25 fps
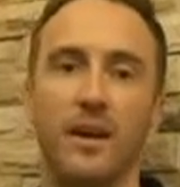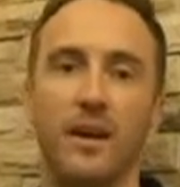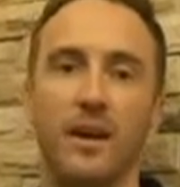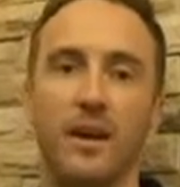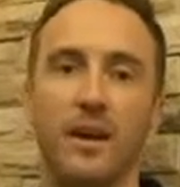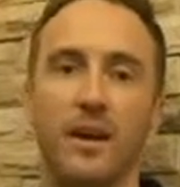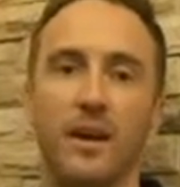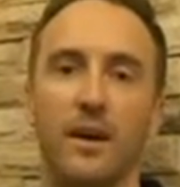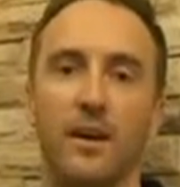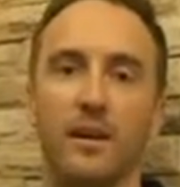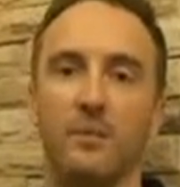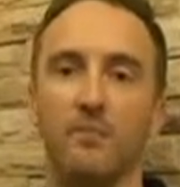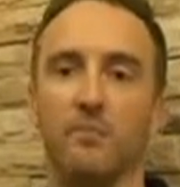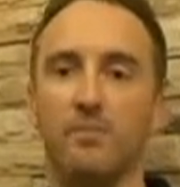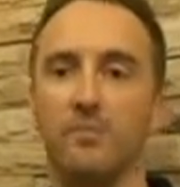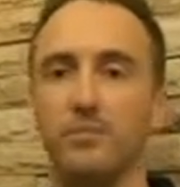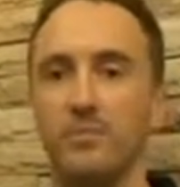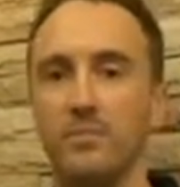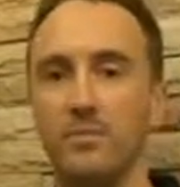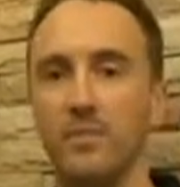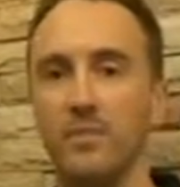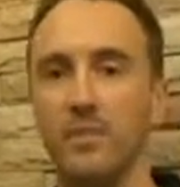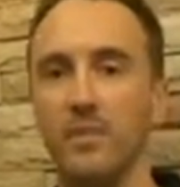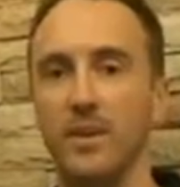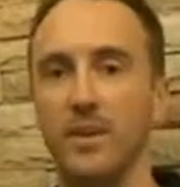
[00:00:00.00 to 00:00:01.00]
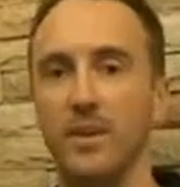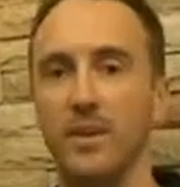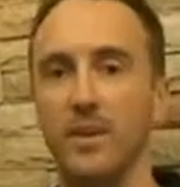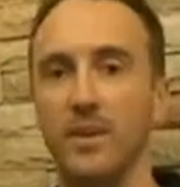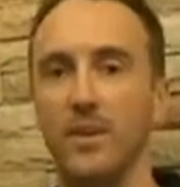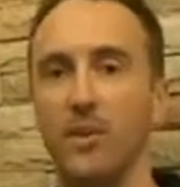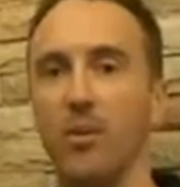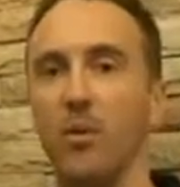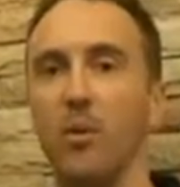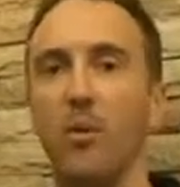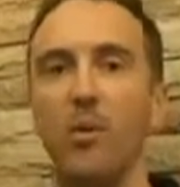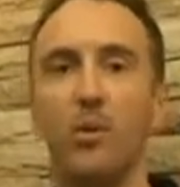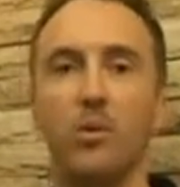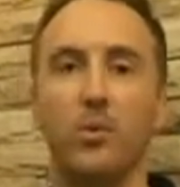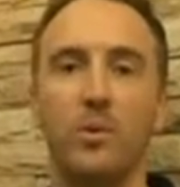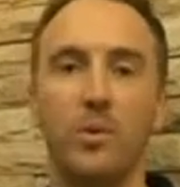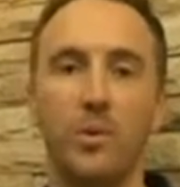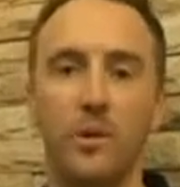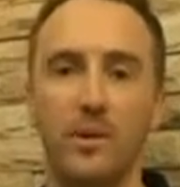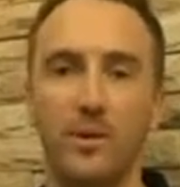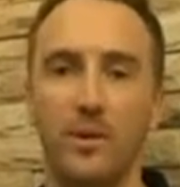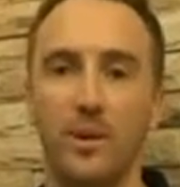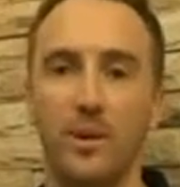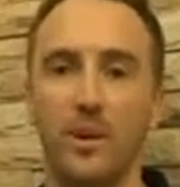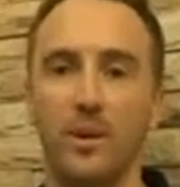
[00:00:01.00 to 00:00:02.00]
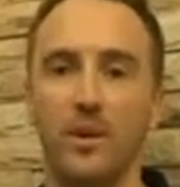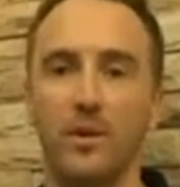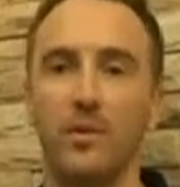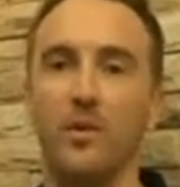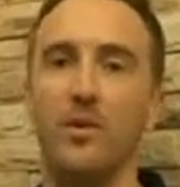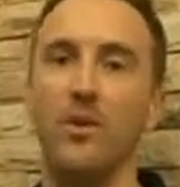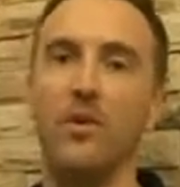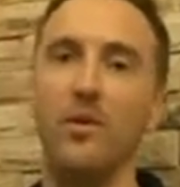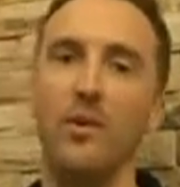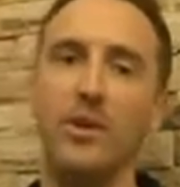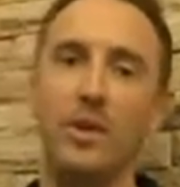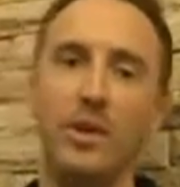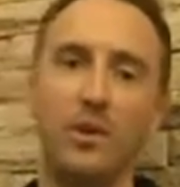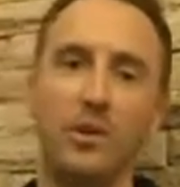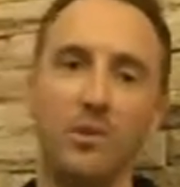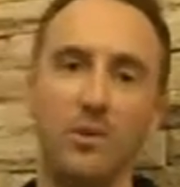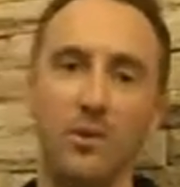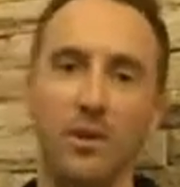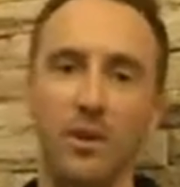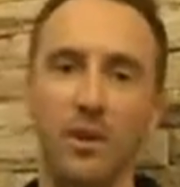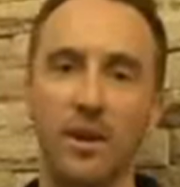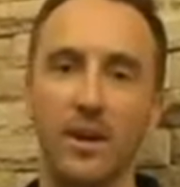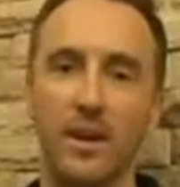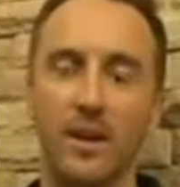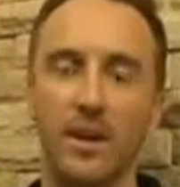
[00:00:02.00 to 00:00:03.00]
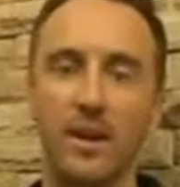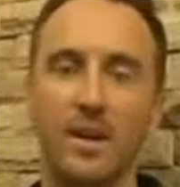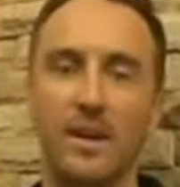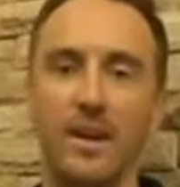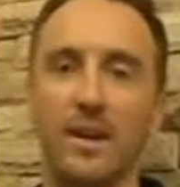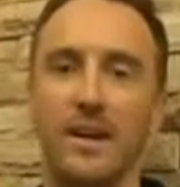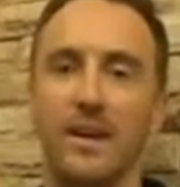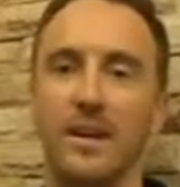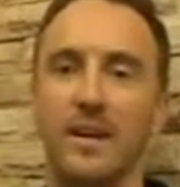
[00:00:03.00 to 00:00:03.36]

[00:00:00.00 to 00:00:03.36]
awkward looking, nerdy looking,